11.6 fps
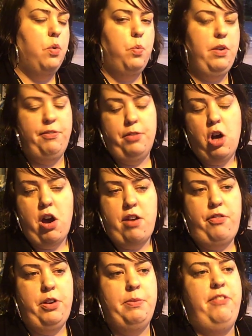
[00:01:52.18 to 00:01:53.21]
we've gone
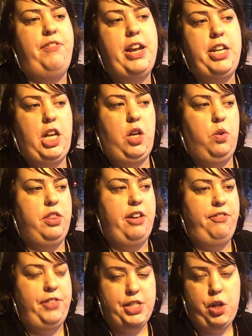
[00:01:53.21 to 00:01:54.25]
from a venue that
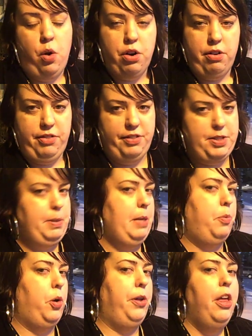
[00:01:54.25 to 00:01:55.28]
fit 250
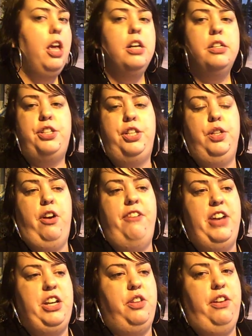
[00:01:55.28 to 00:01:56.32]
people to a
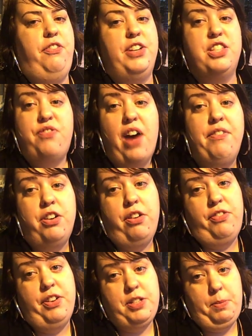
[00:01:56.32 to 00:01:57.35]
venue that fits 550
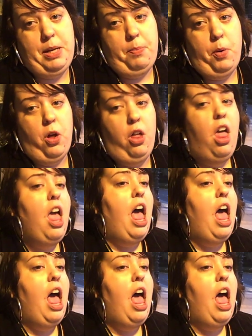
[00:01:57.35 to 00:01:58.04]
people,